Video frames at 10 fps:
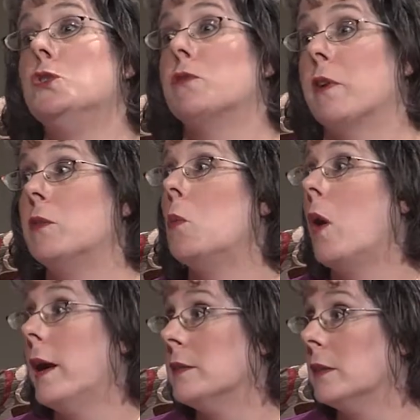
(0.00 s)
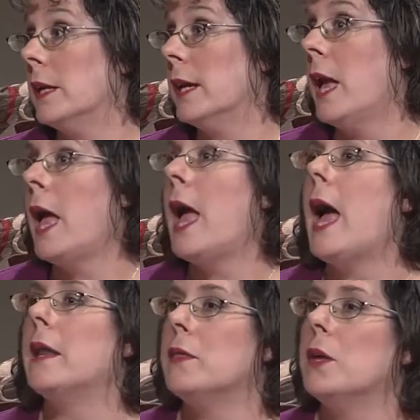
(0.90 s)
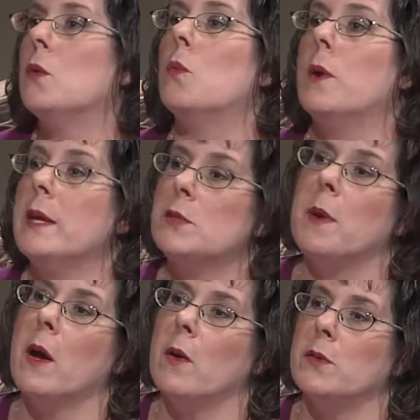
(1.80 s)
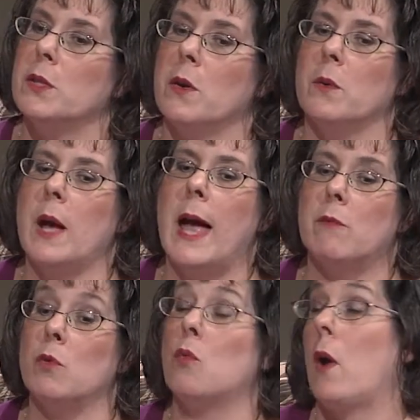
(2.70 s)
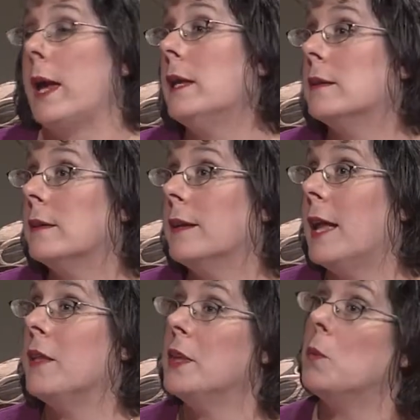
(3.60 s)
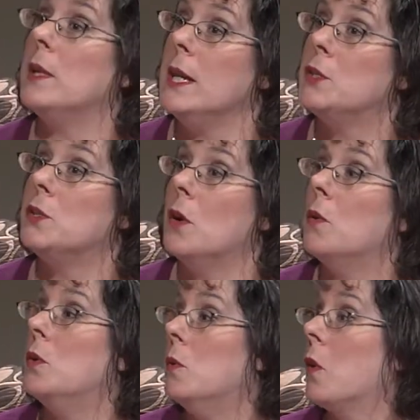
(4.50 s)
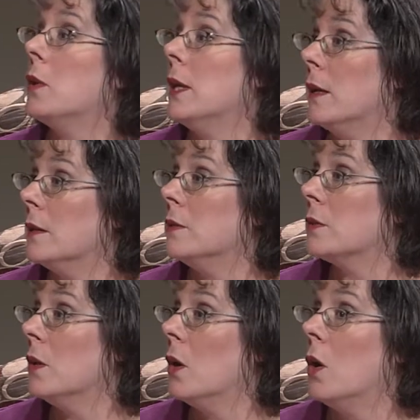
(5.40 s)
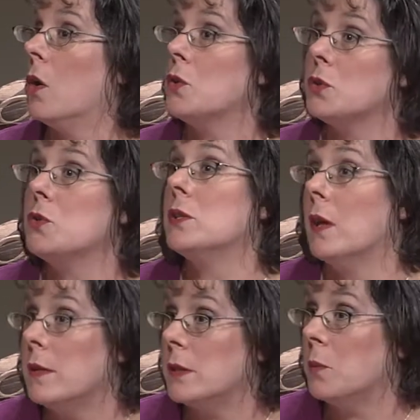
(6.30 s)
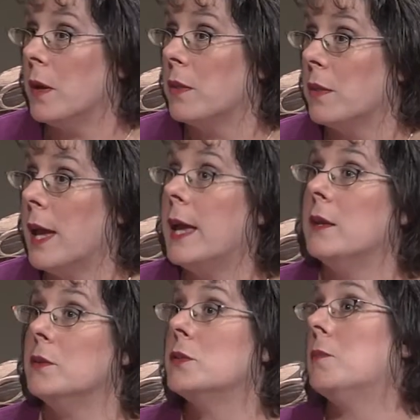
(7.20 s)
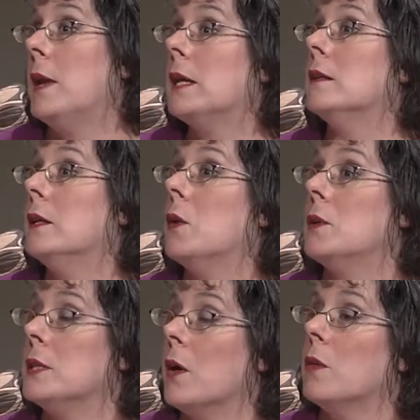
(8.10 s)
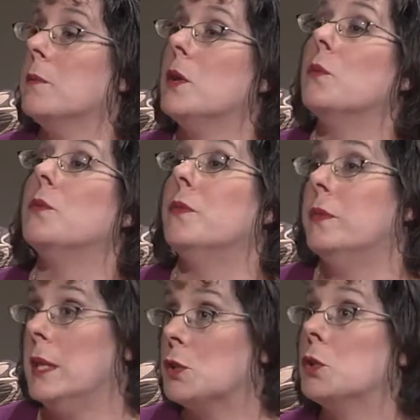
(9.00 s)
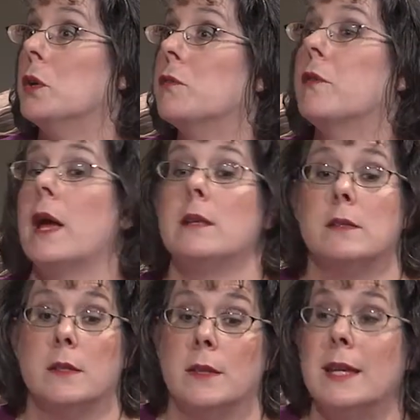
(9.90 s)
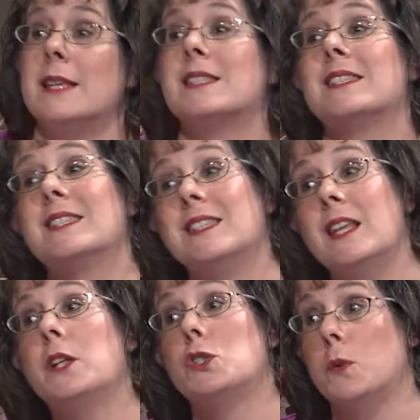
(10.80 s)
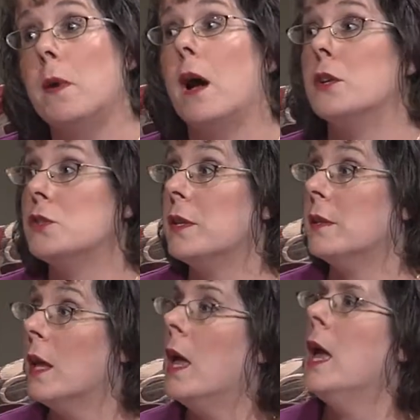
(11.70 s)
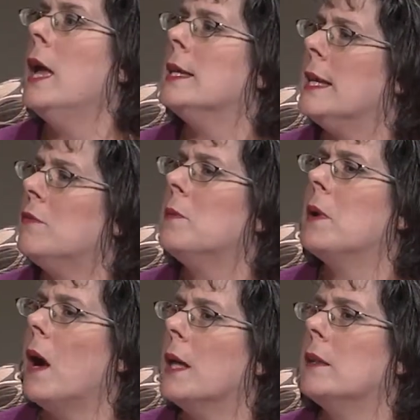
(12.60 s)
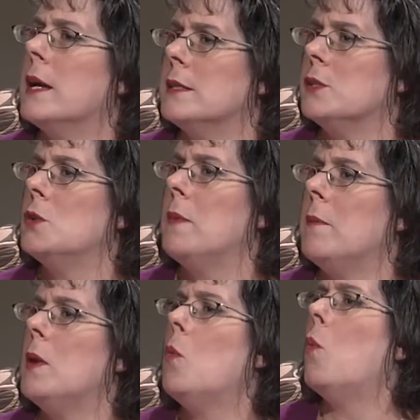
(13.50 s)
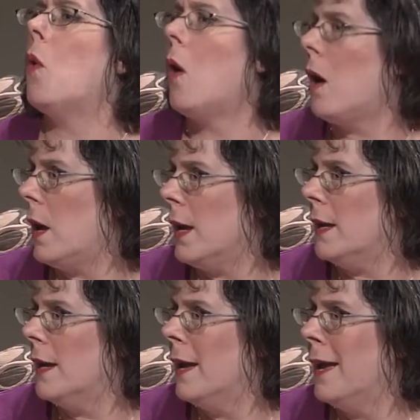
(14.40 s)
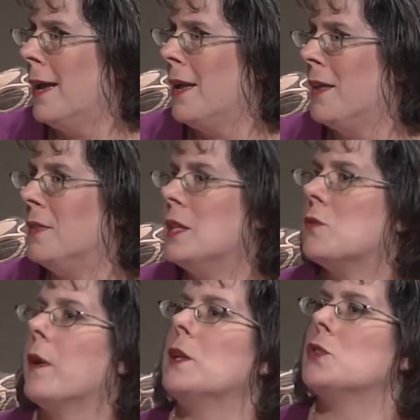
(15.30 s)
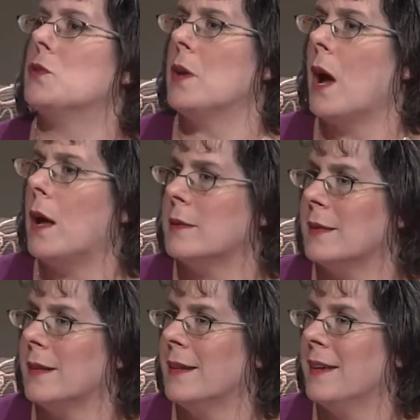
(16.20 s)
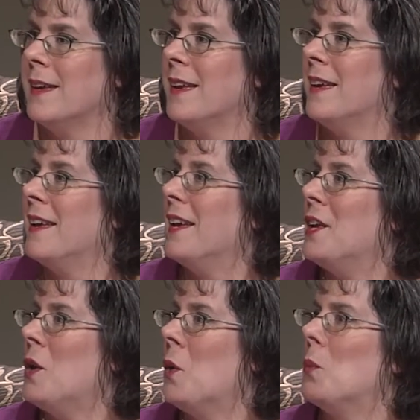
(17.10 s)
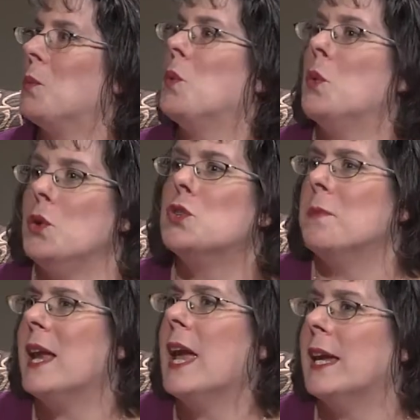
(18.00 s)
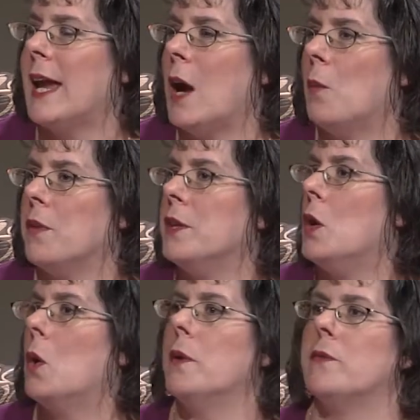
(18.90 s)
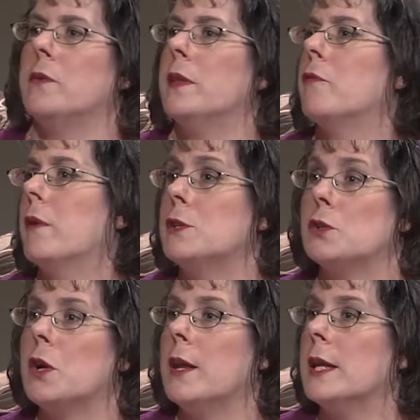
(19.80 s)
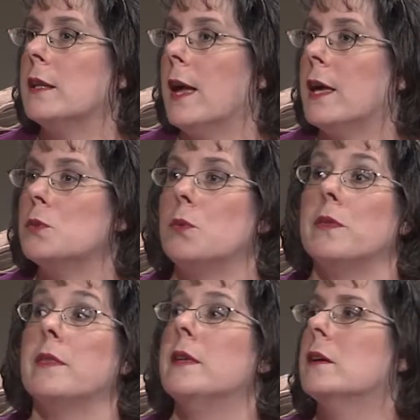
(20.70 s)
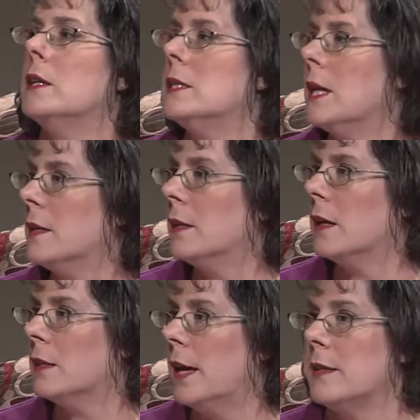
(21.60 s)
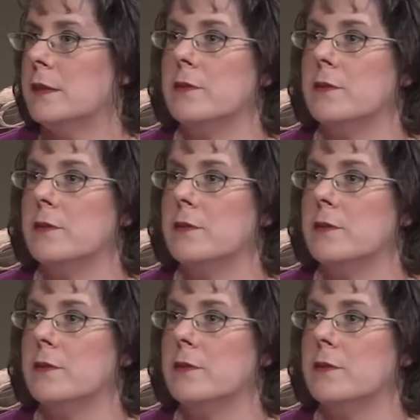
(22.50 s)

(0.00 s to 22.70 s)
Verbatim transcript: choose your friend wisely. Oh yes. And I definitely. think we as parents, you know, have a right, and I think we need to know who our kids are socializing with mm -hmm. and to make it you know and tell them you know these are good friends and these not so much and give them guidelines as to maybe why these friends are not you know who you should be hanging out with. You know, right. if their friends are cutting class, well, then they're going to tend to cut mm-hmm. class.